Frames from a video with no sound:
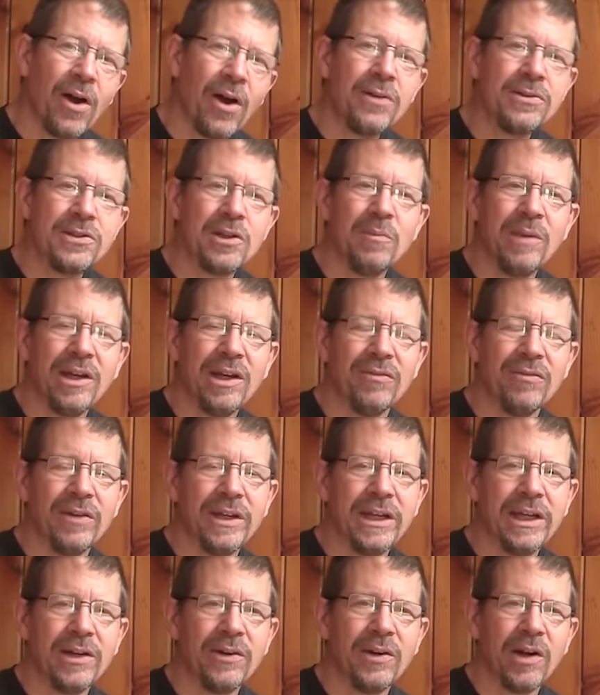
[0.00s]
also made a
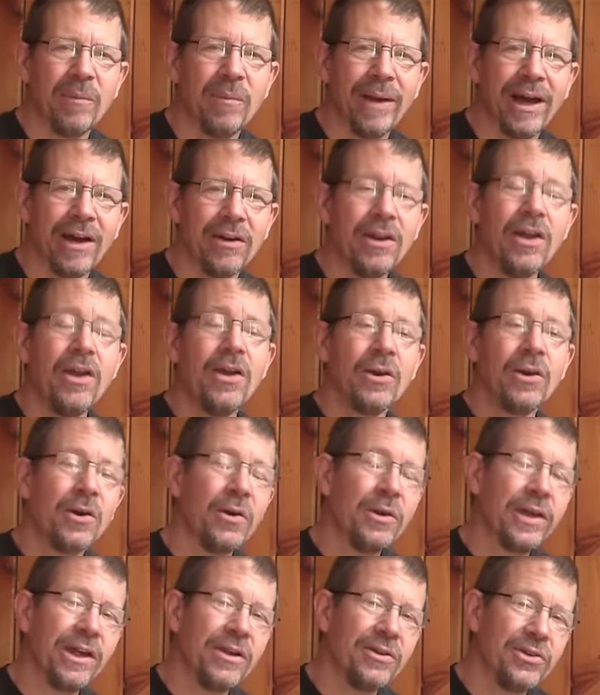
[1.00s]
video about
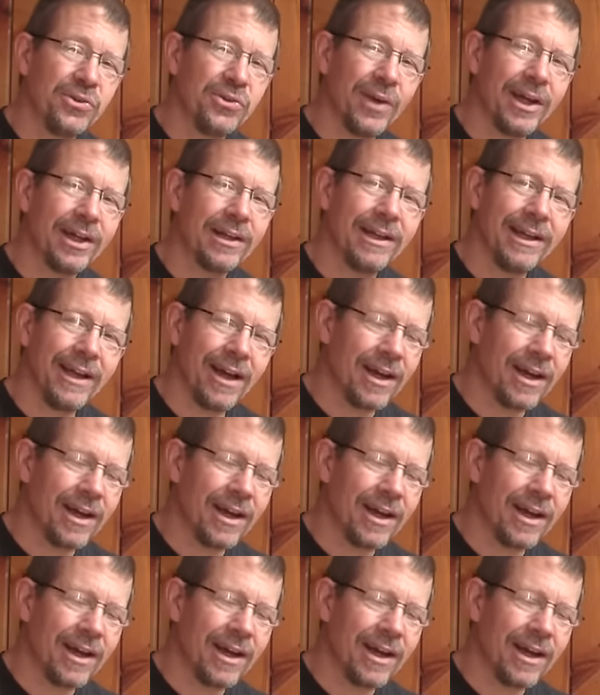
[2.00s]
cooking directly